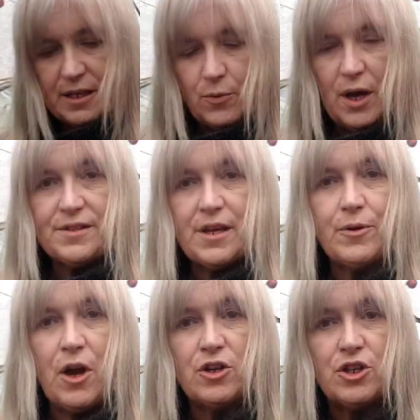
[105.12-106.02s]
the ones I'm
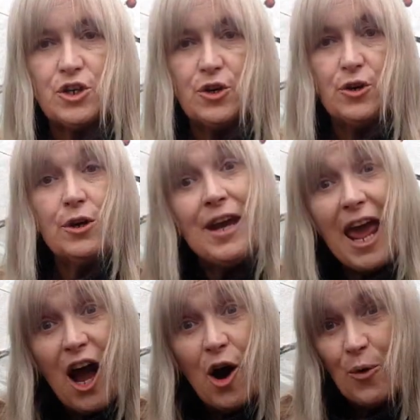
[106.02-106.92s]
going to do
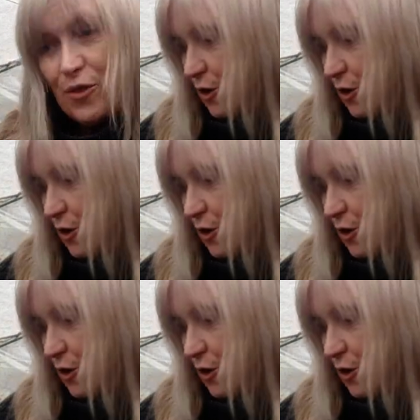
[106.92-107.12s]
now with